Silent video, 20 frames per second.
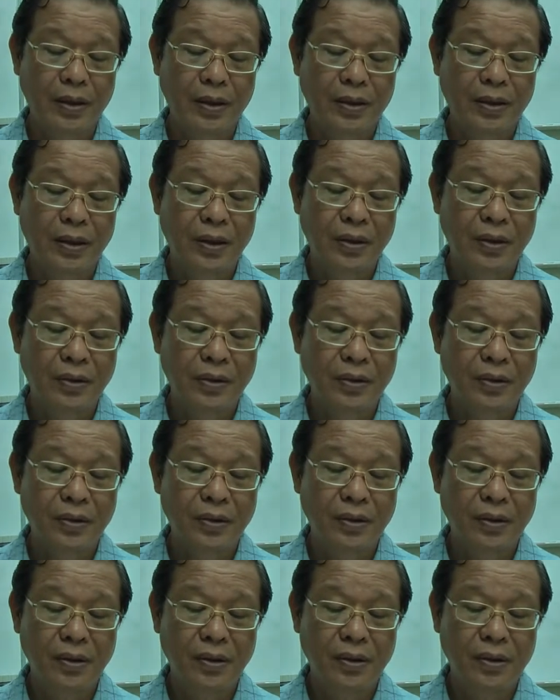So
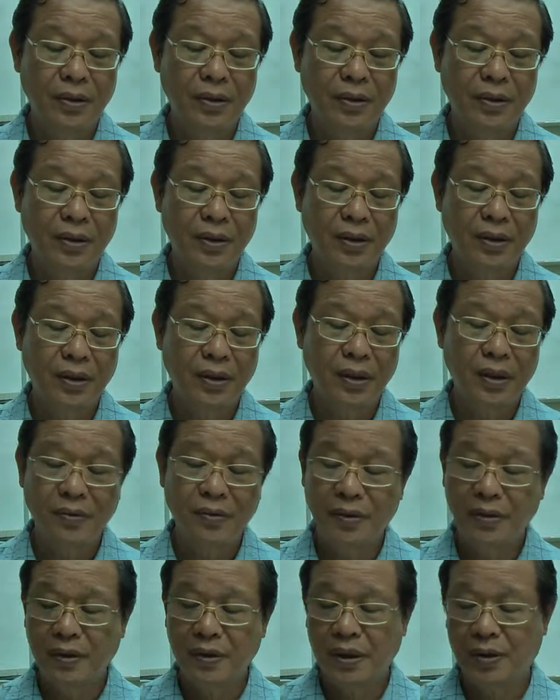here
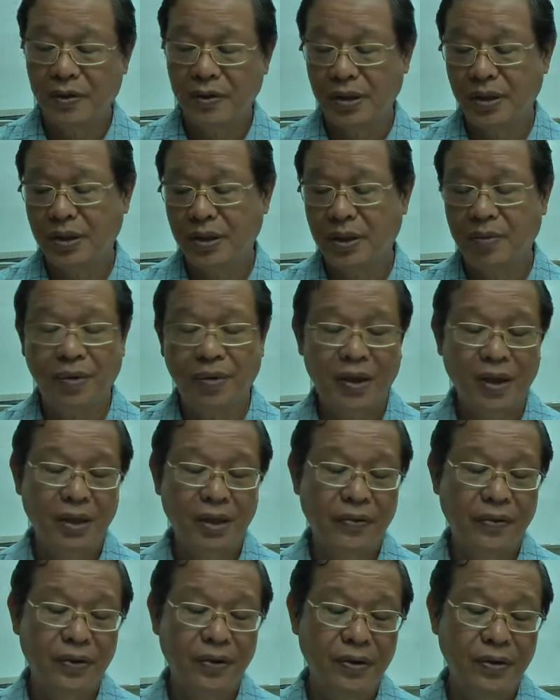I will just
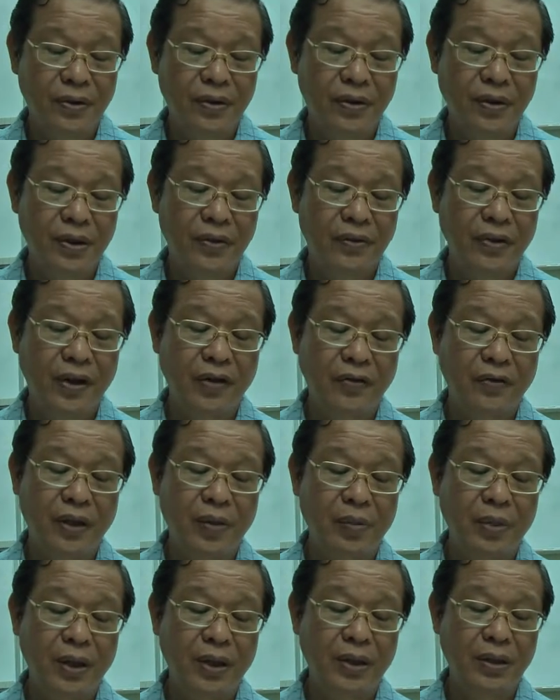summarize for you all these very
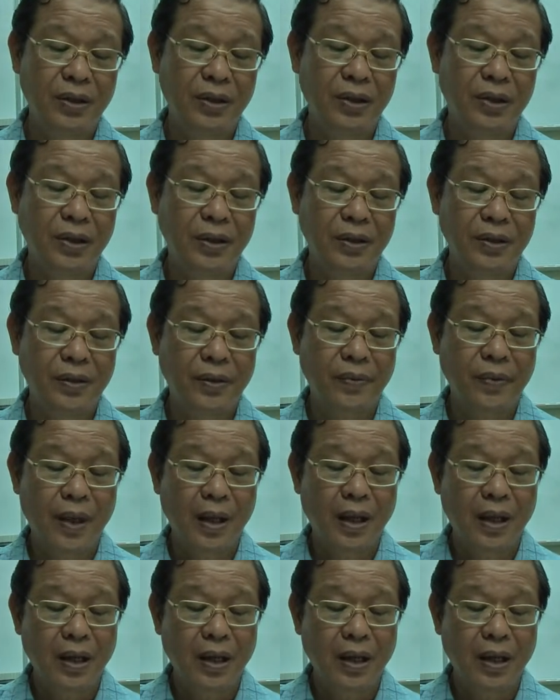familiar teachings.